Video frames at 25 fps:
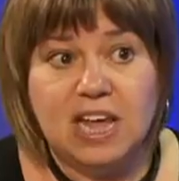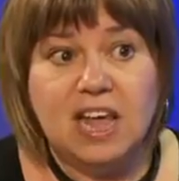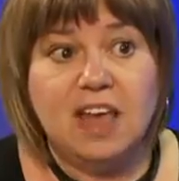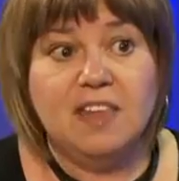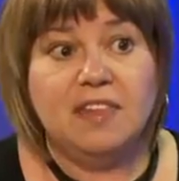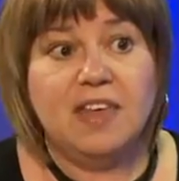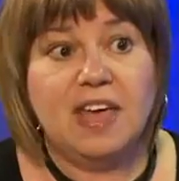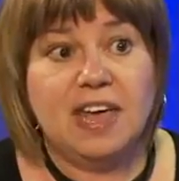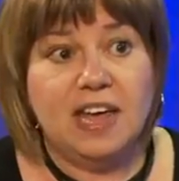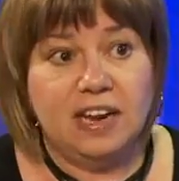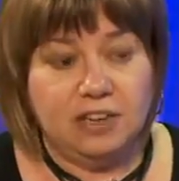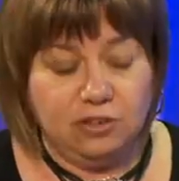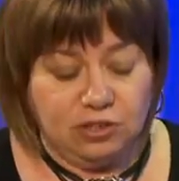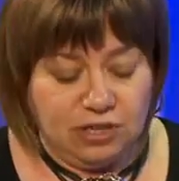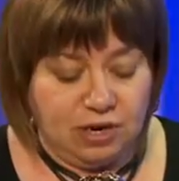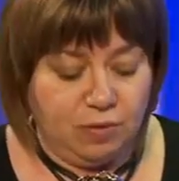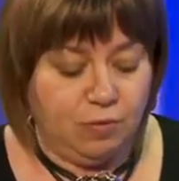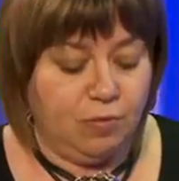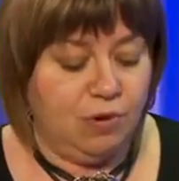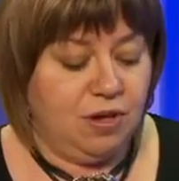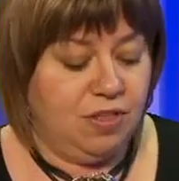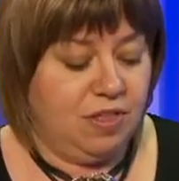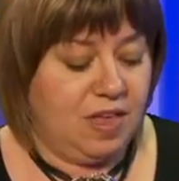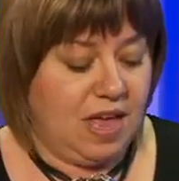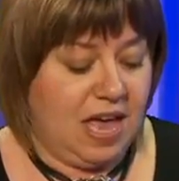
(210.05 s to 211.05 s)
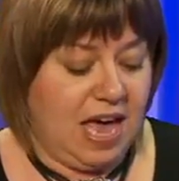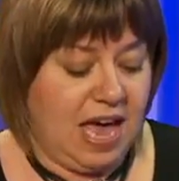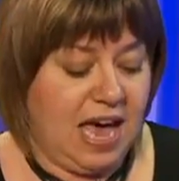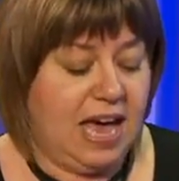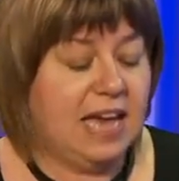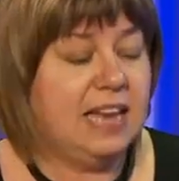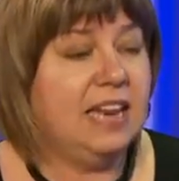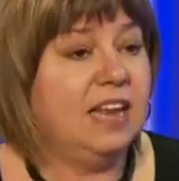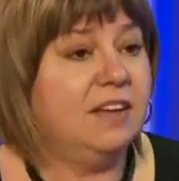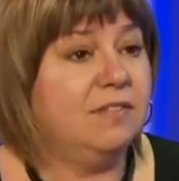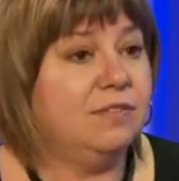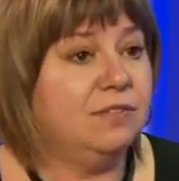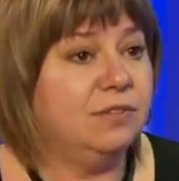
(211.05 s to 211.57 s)
They end up with high
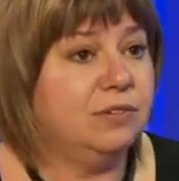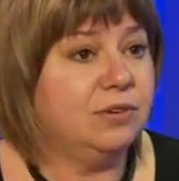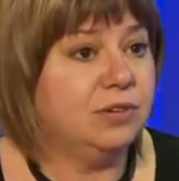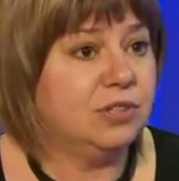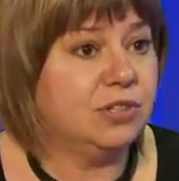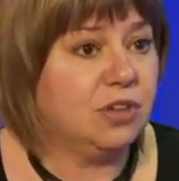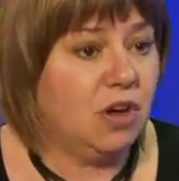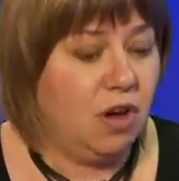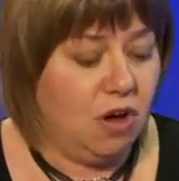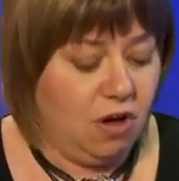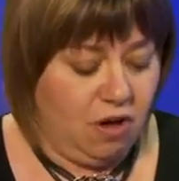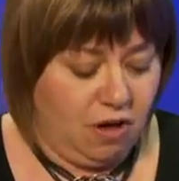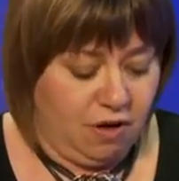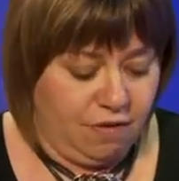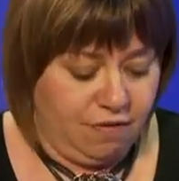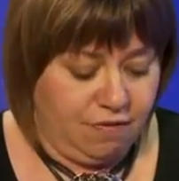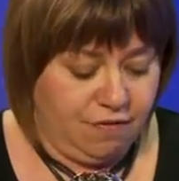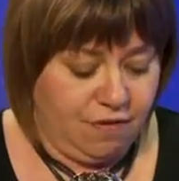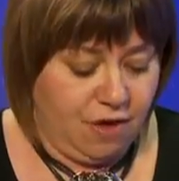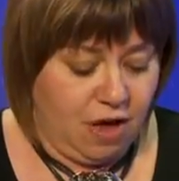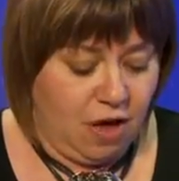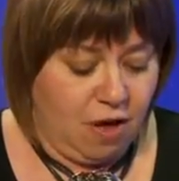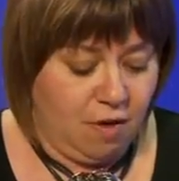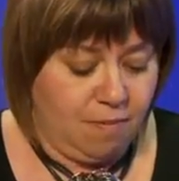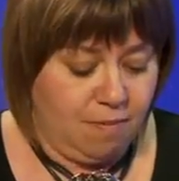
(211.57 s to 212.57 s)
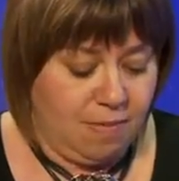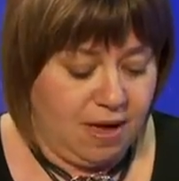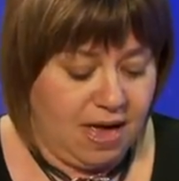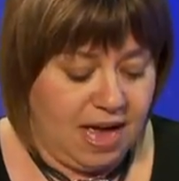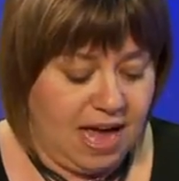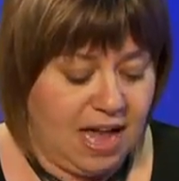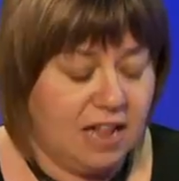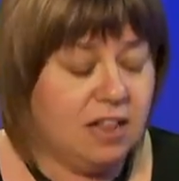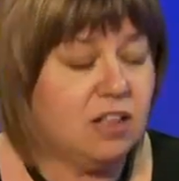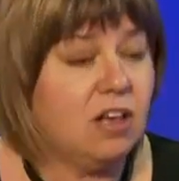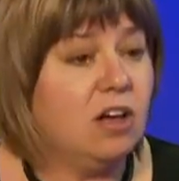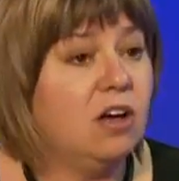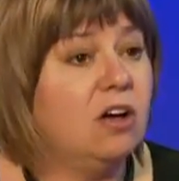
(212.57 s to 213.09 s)
levels of
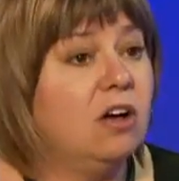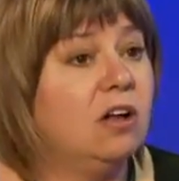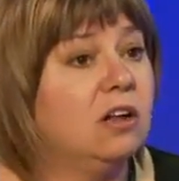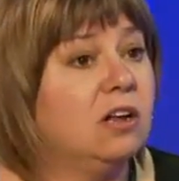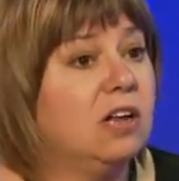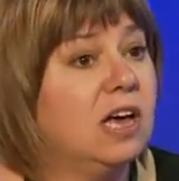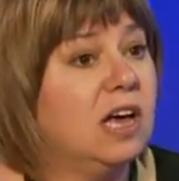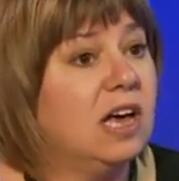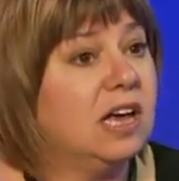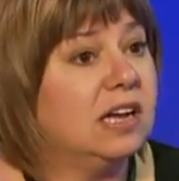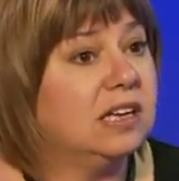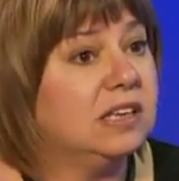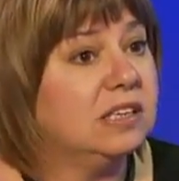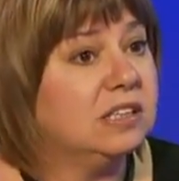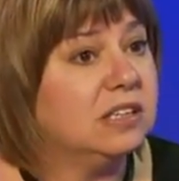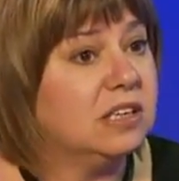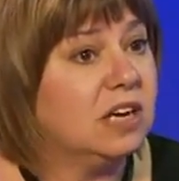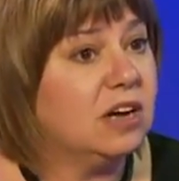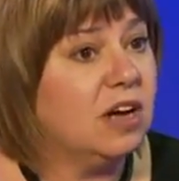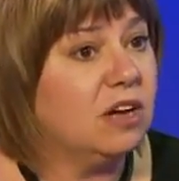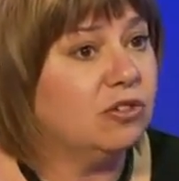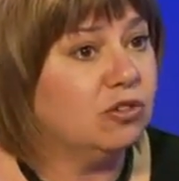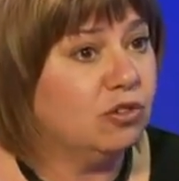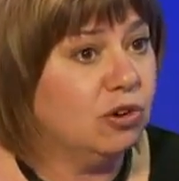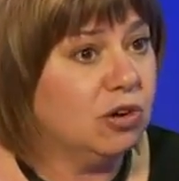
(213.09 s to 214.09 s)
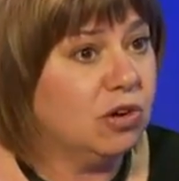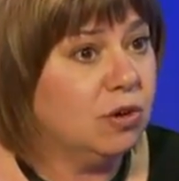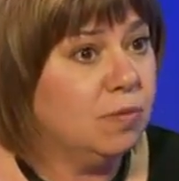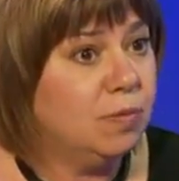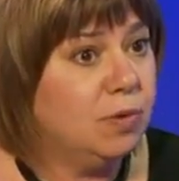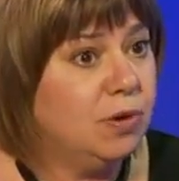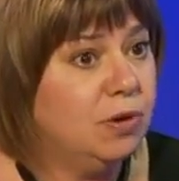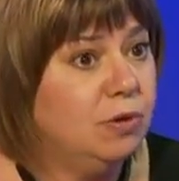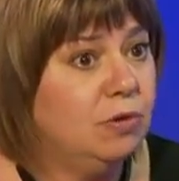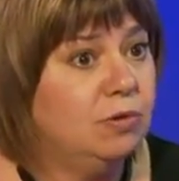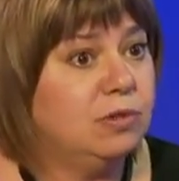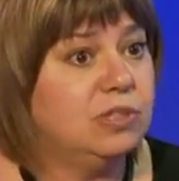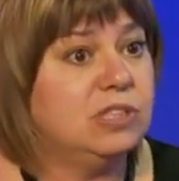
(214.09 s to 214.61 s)
alcohol and drug
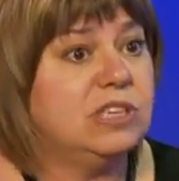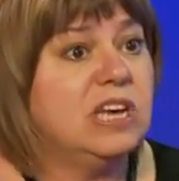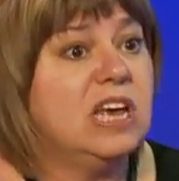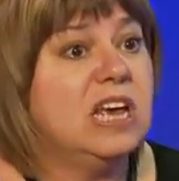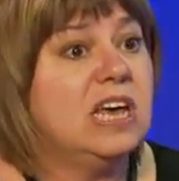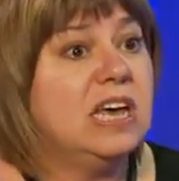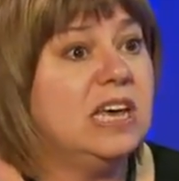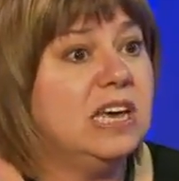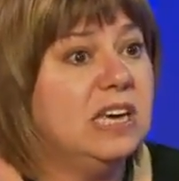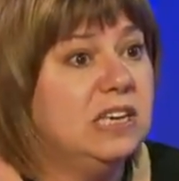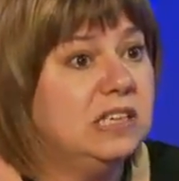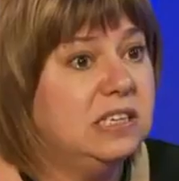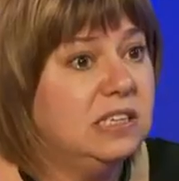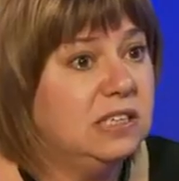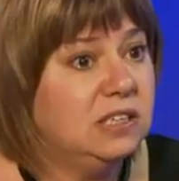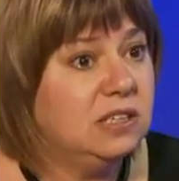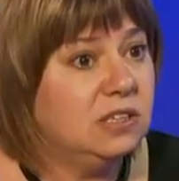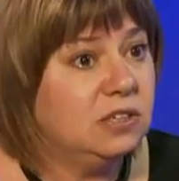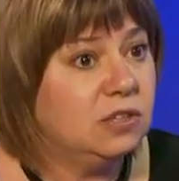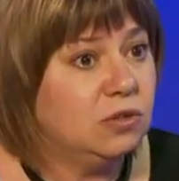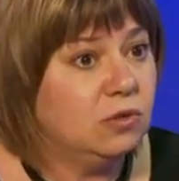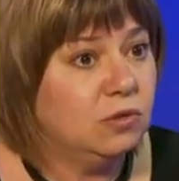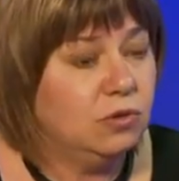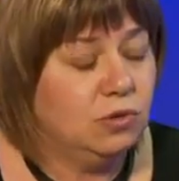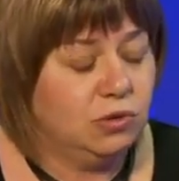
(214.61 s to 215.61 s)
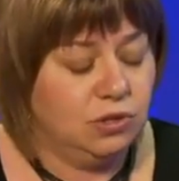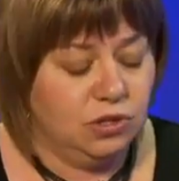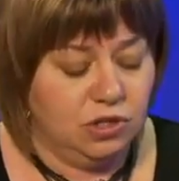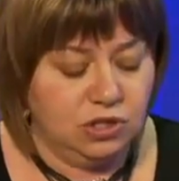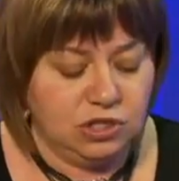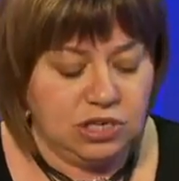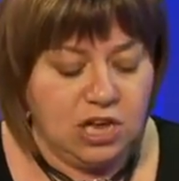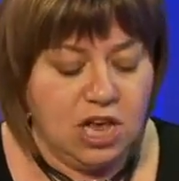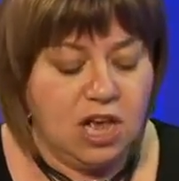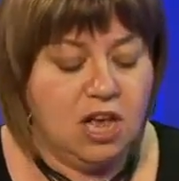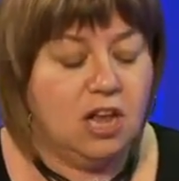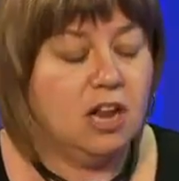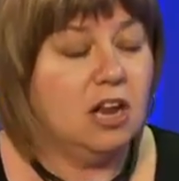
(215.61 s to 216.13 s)
abuse, eating disorders,
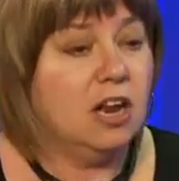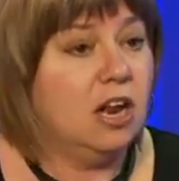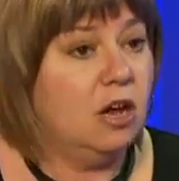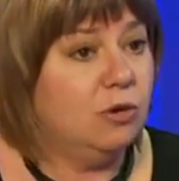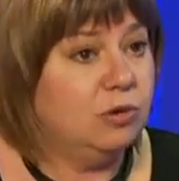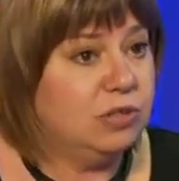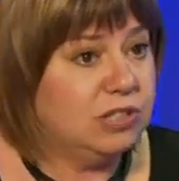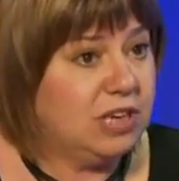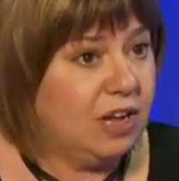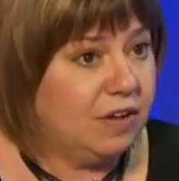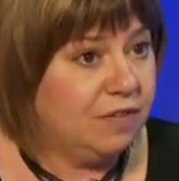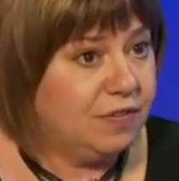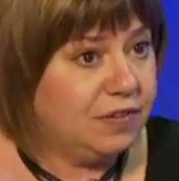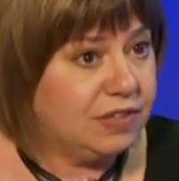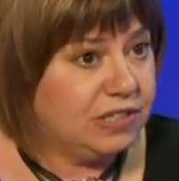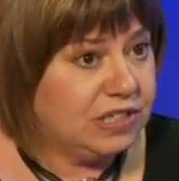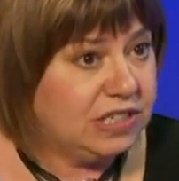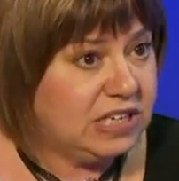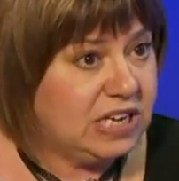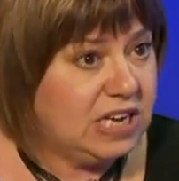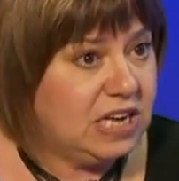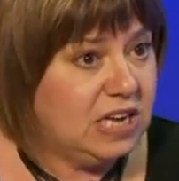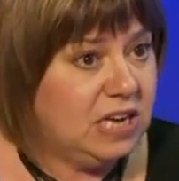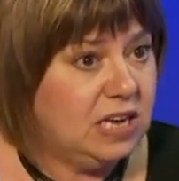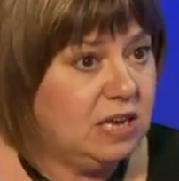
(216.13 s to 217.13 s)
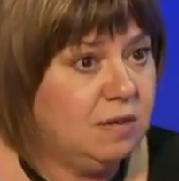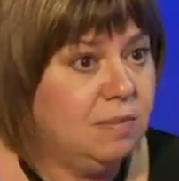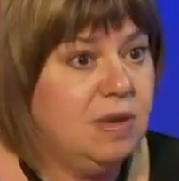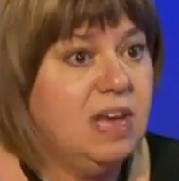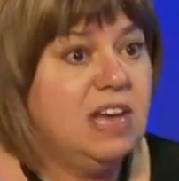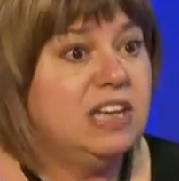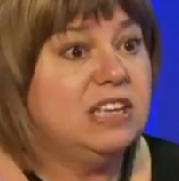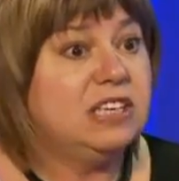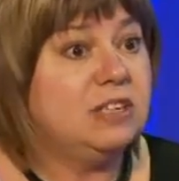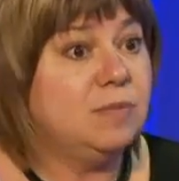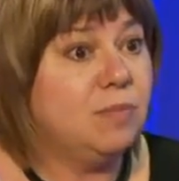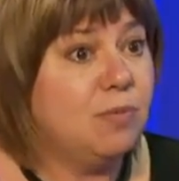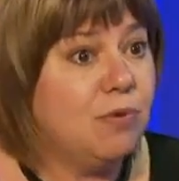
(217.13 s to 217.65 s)
low self-esteem,
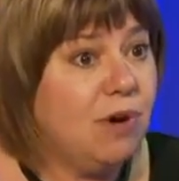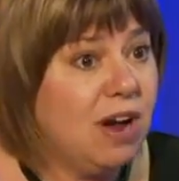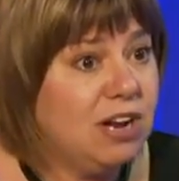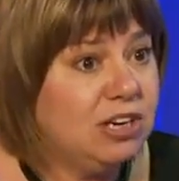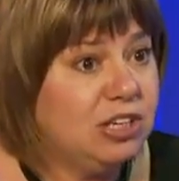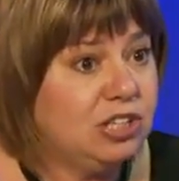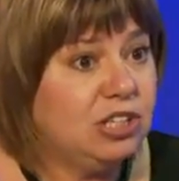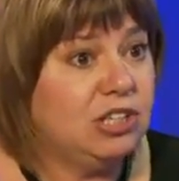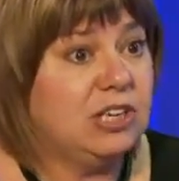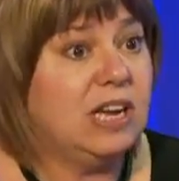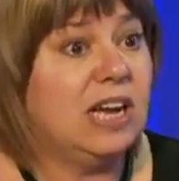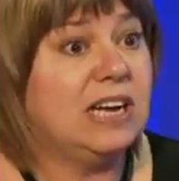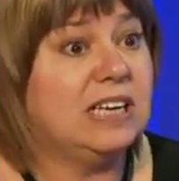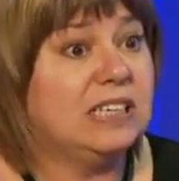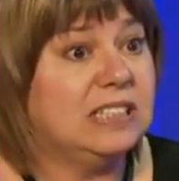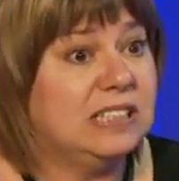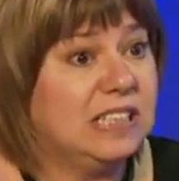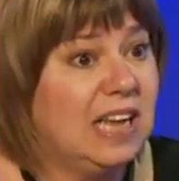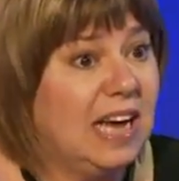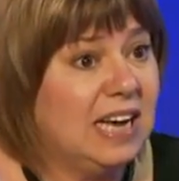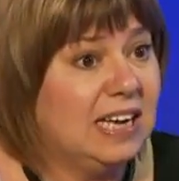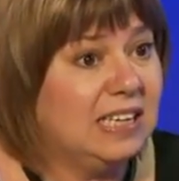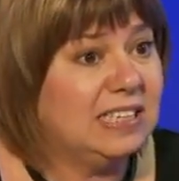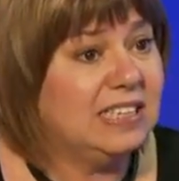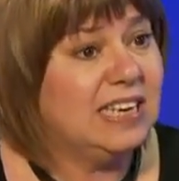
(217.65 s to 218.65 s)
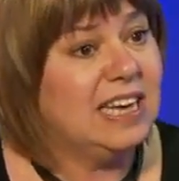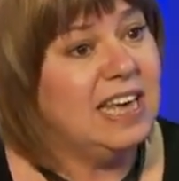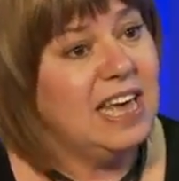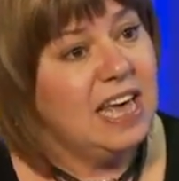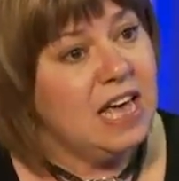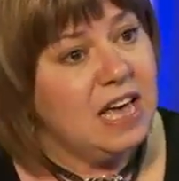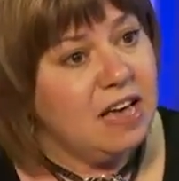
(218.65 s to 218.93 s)
depression, anxiety.